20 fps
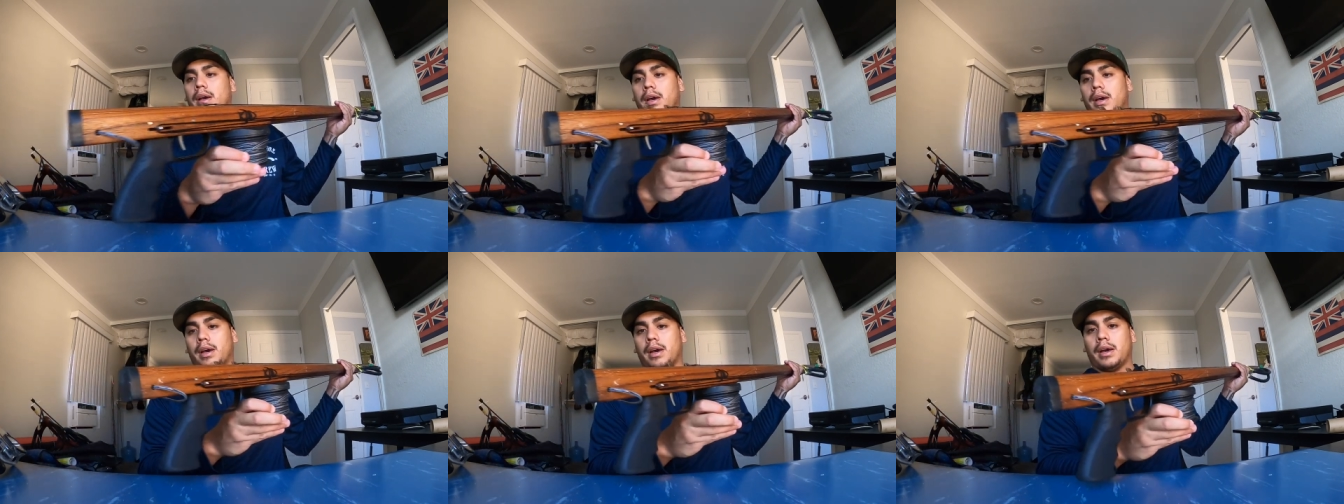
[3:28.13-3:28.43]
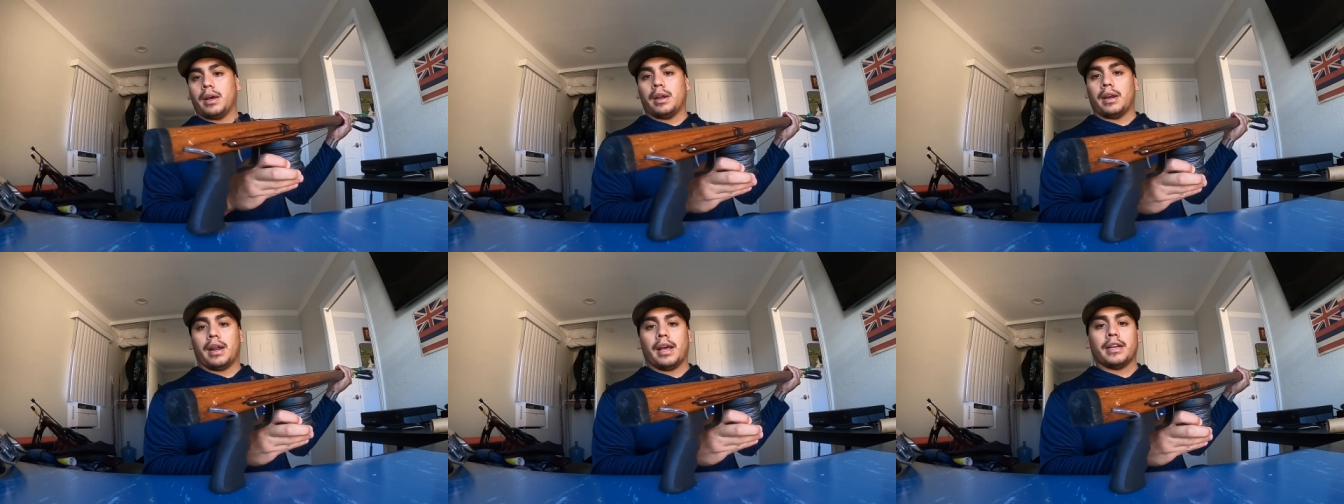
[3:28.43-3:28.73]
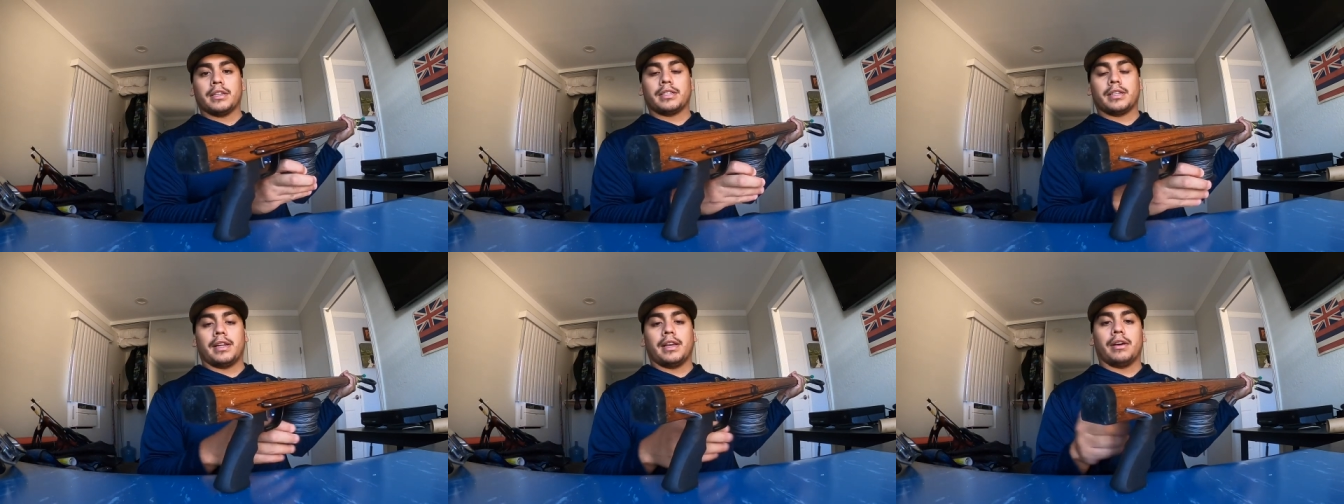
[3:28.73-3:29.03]
And
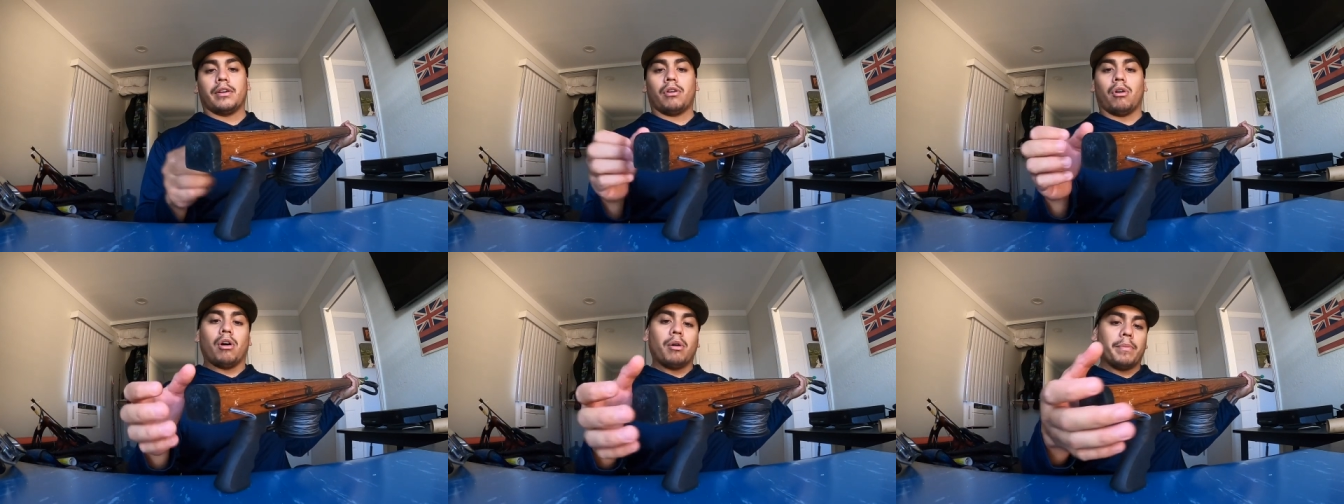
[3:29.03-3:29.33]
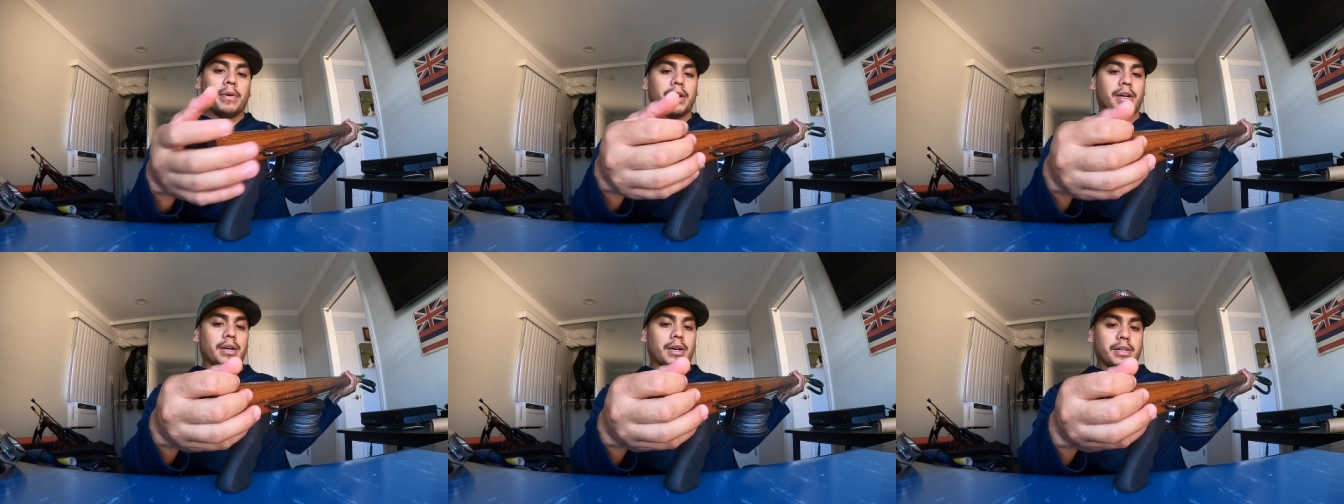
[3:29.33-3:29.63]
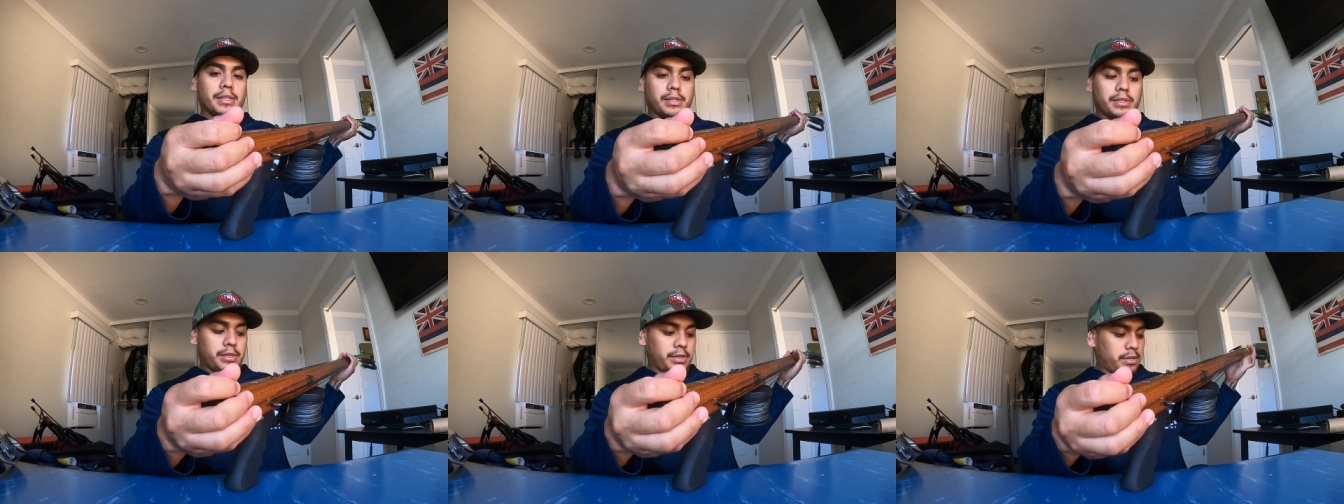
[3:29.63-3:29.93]
lastly, on all my
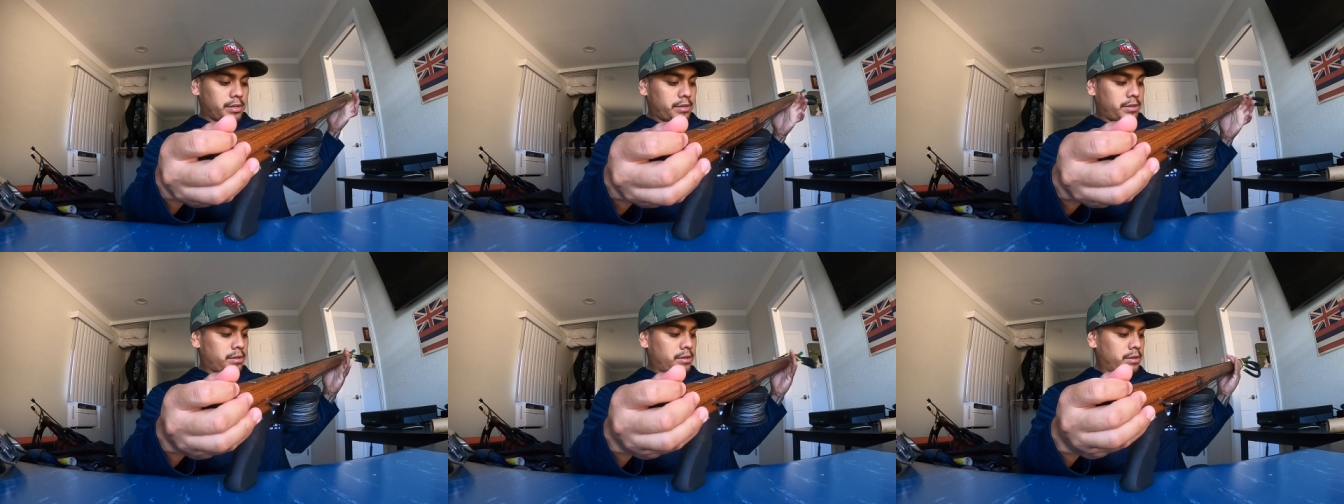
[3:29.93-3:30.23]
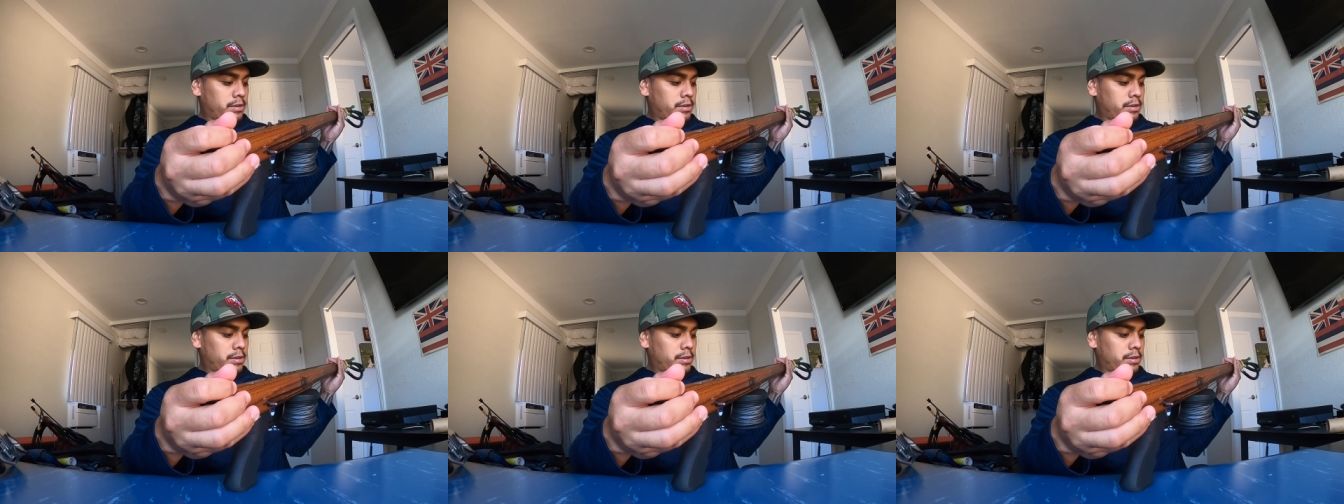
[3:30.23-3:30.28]
guns,